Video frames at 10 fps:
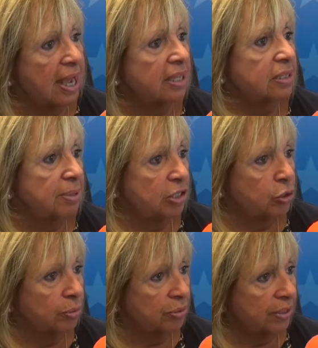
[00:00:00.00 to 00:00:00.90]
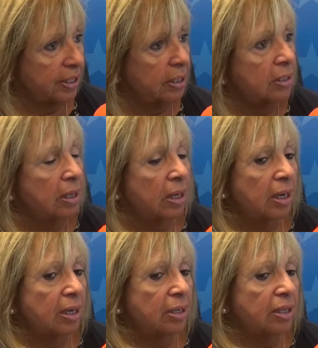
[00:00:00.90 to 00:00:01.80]
at the Bayshore Marina.
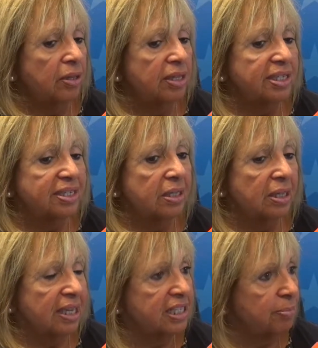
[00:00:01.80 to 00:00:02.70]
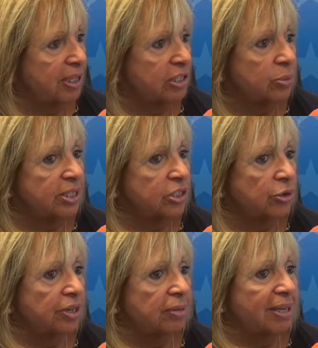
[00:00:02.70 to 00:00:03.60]
This is the last piece. We
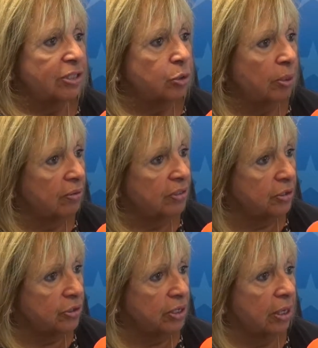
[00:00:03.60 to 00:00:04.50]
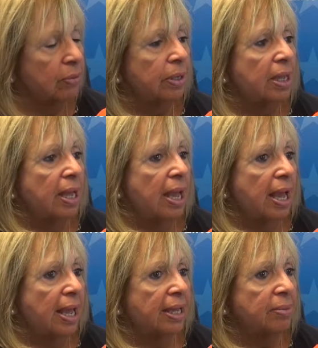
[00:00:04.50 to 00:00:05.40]
started about 12 years ago,
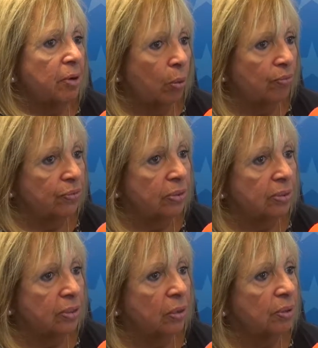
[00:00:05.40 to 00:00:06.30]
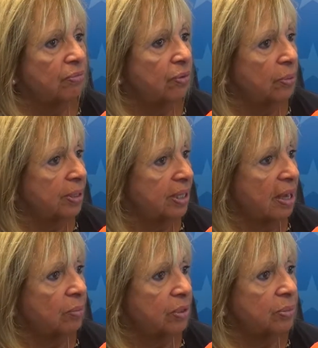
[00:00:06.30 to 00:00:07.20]
and I'm hopeful going forward
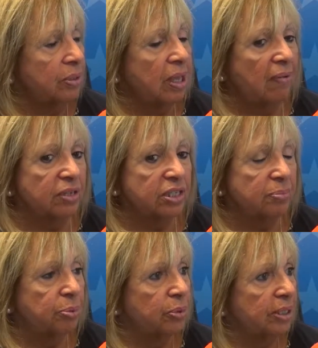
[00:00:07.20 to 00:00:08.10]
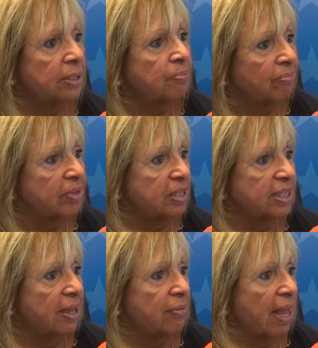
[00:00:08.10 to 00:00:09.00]
that we will have the support
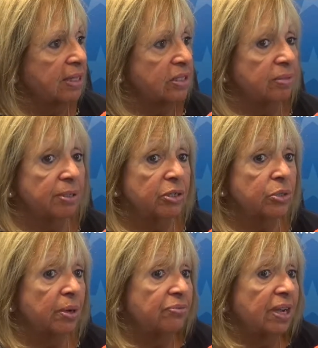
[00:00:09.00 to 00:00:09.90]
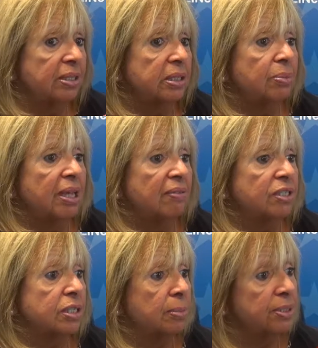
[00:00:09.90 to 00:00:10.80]
to get that done, because quite frankly, we have
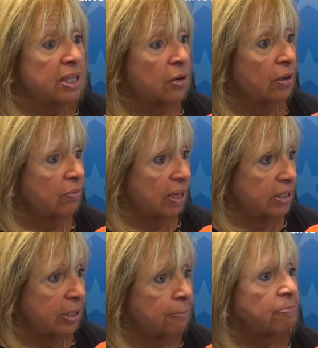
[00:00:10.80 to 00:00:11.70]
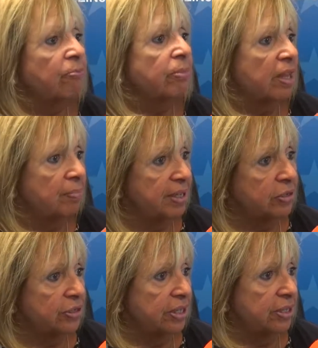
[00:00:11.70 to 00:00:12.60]
slips that aren't rented
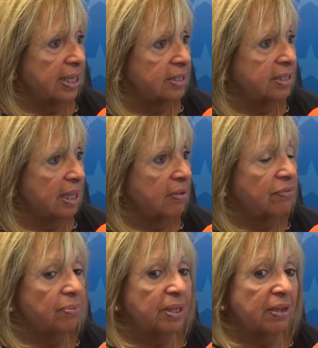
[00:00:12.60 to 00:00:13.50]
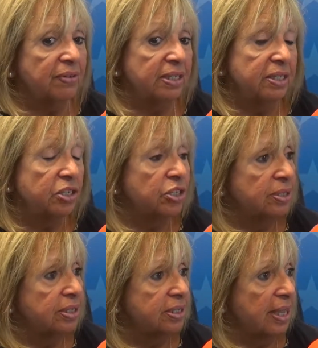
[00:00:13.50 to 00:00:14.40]
because they're not safe, and we have
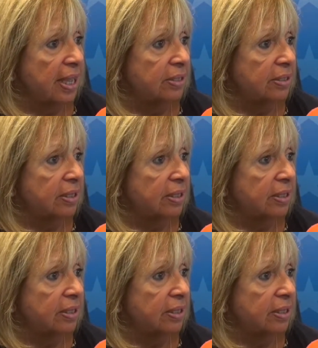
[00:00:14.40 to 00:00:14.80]
conditions that,